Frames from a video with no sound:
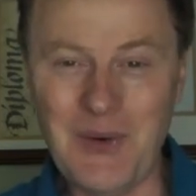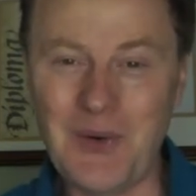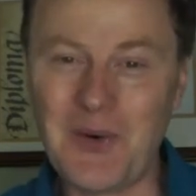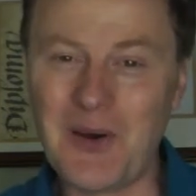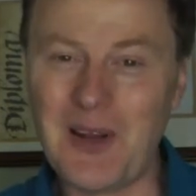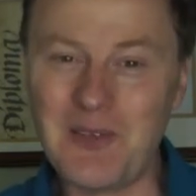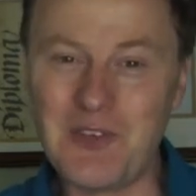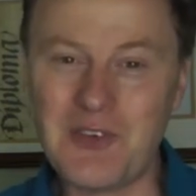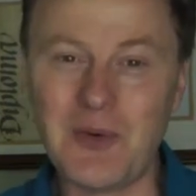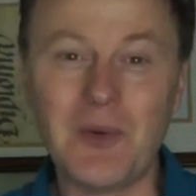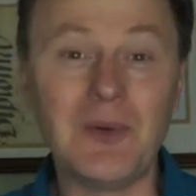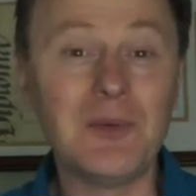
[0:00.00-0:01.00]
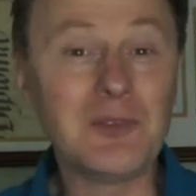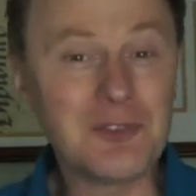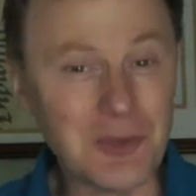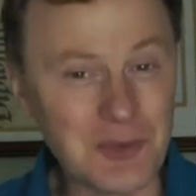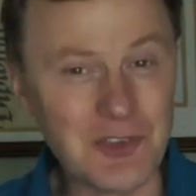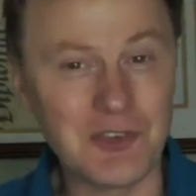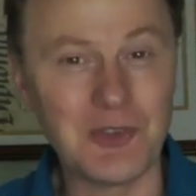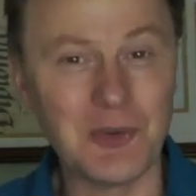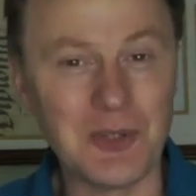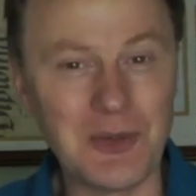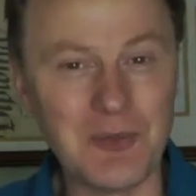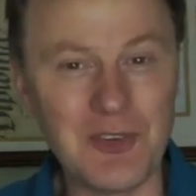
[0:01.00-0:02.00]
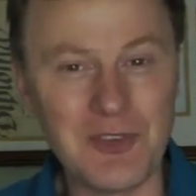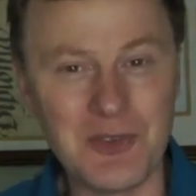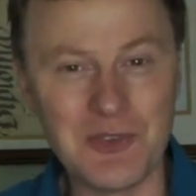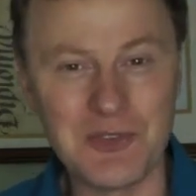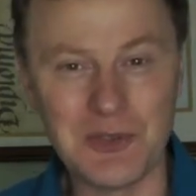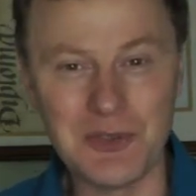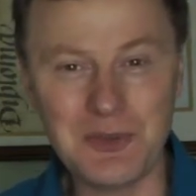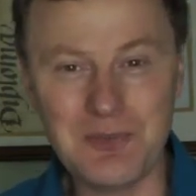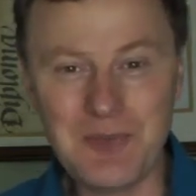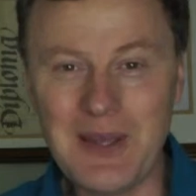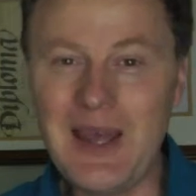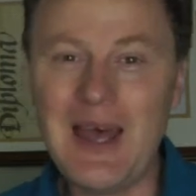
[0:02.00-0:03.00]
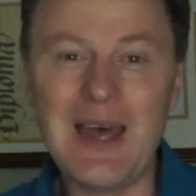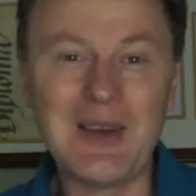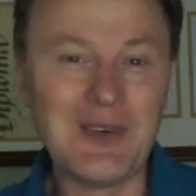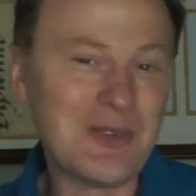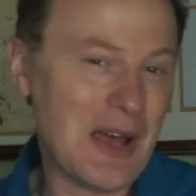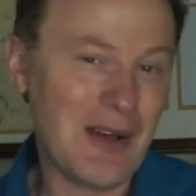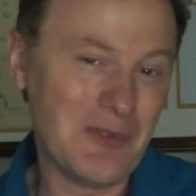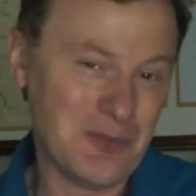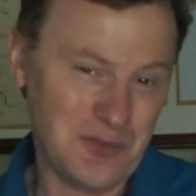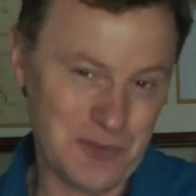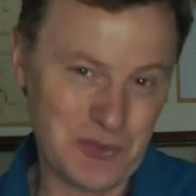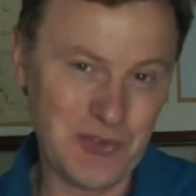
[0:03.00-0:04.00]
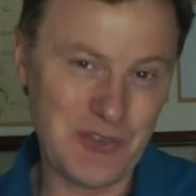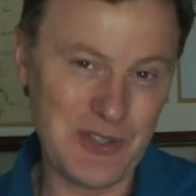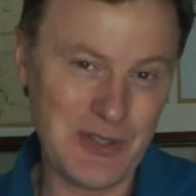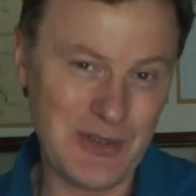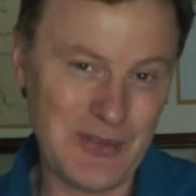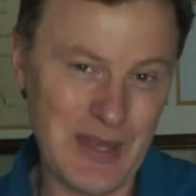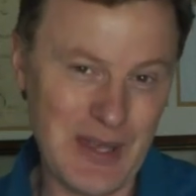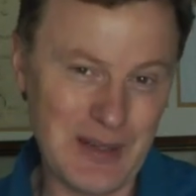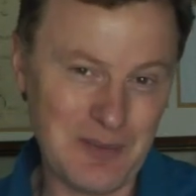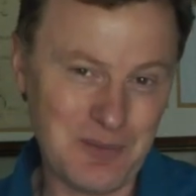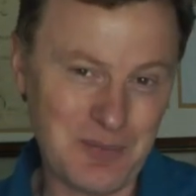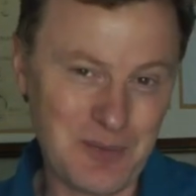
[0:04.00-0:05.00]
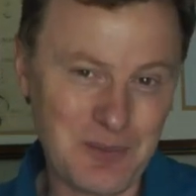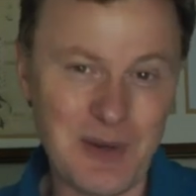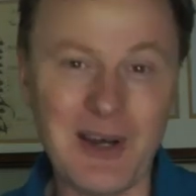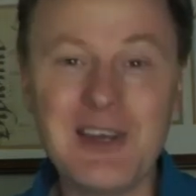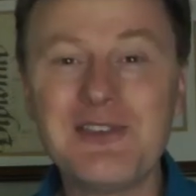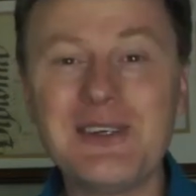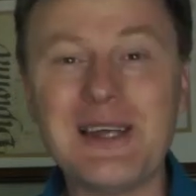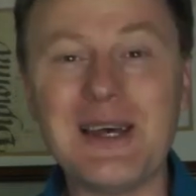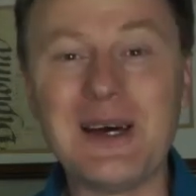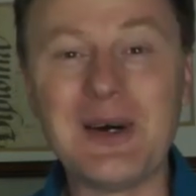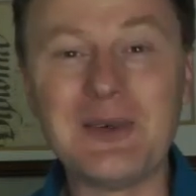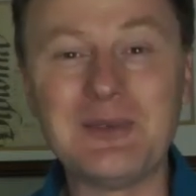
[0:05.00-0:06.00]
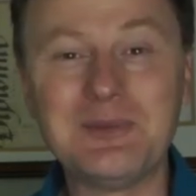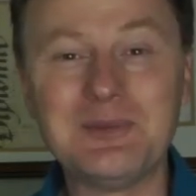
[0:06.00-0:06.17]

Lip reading: All right, so I'll look forward to talking with you soon, and we'll see you then. Bye for now.